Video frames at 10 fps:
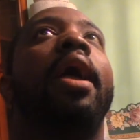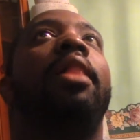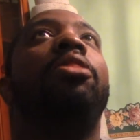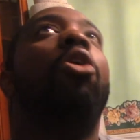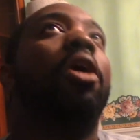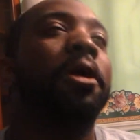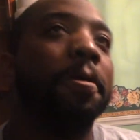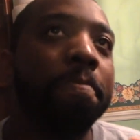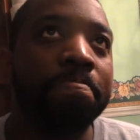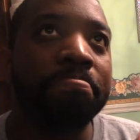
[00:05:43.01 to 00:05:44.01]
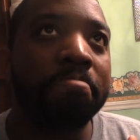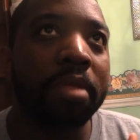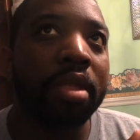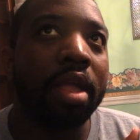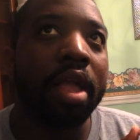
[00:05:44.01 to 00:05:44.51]
look,
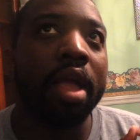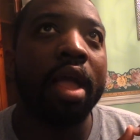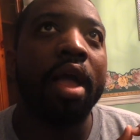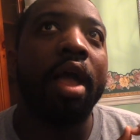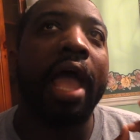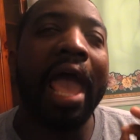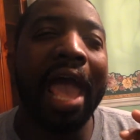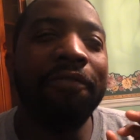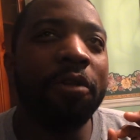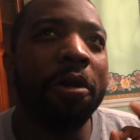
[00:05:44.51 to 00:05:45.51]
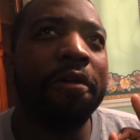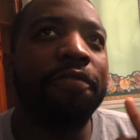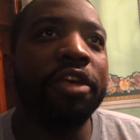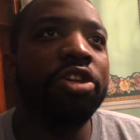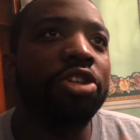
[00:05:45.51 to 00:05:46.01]
after
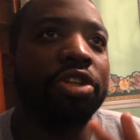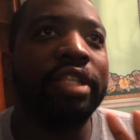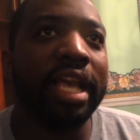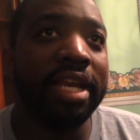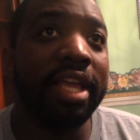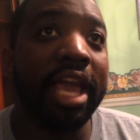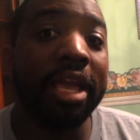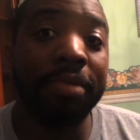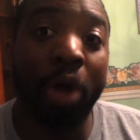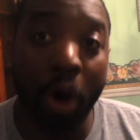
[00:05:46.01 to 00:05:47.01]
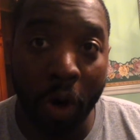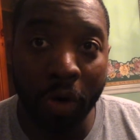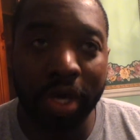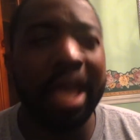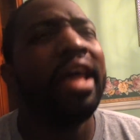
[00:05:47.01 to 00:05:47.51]
Avengers Endgame
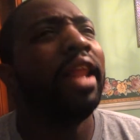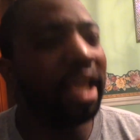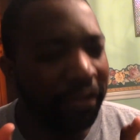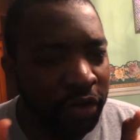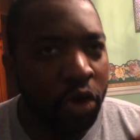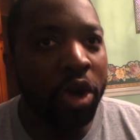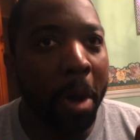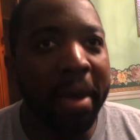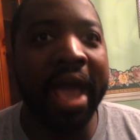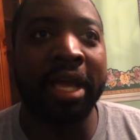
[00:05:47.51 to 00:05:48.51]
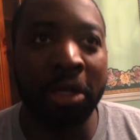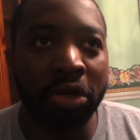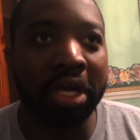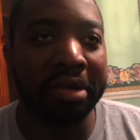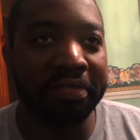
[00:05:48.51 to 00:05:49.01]
Hulk, like, if you go back and
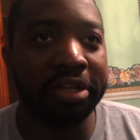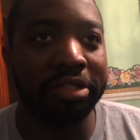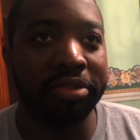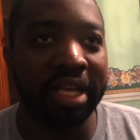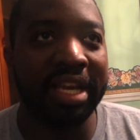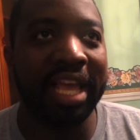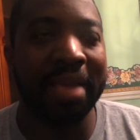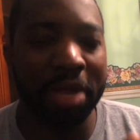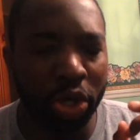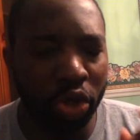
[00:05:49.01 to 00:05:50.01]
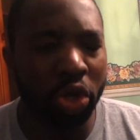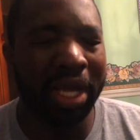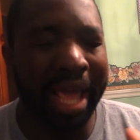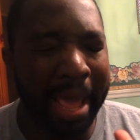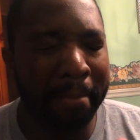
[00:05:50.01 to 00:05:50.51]
look at Avengers Endgame and
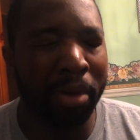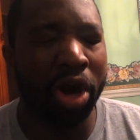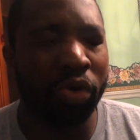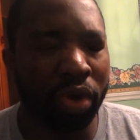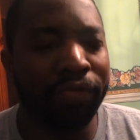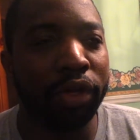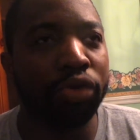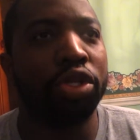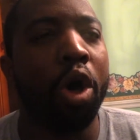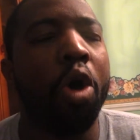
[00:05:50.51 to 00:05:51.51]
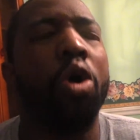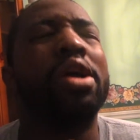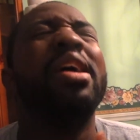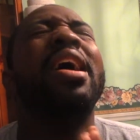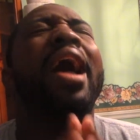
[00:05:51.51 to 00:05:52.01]
look at Mark Ruffalo's Hulk,
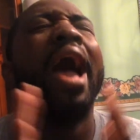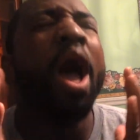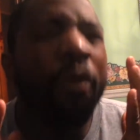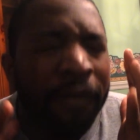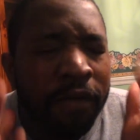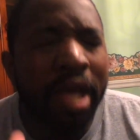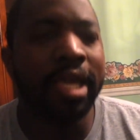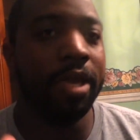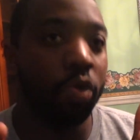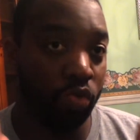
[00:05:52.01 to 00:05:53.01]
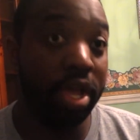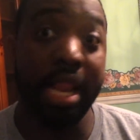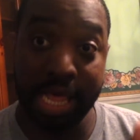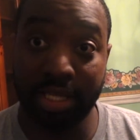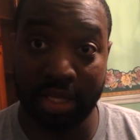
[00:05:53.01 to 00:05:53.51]
how fucking
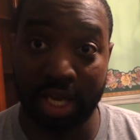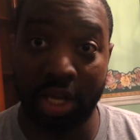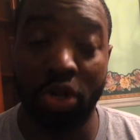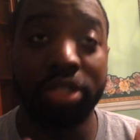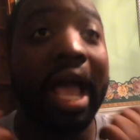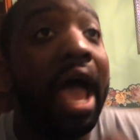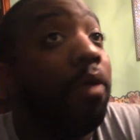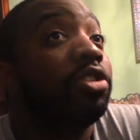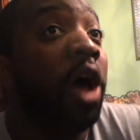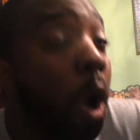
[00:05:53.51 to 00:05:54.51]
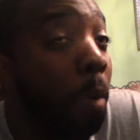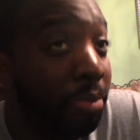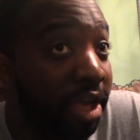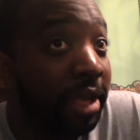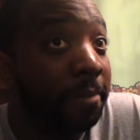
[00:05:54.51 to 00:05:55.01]
realistic he looked. I was
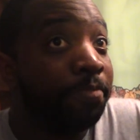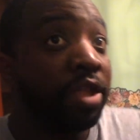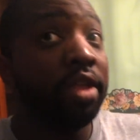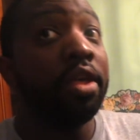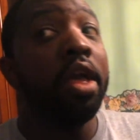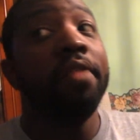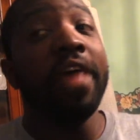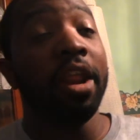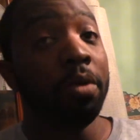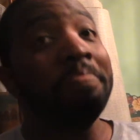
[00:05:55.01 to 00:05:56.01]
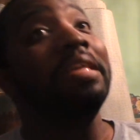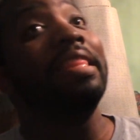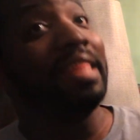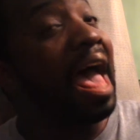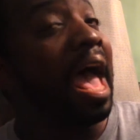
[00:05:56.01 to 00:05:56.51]
hoping that it would be
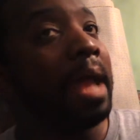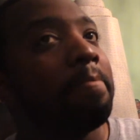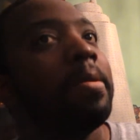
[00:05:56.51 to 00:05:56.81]
that,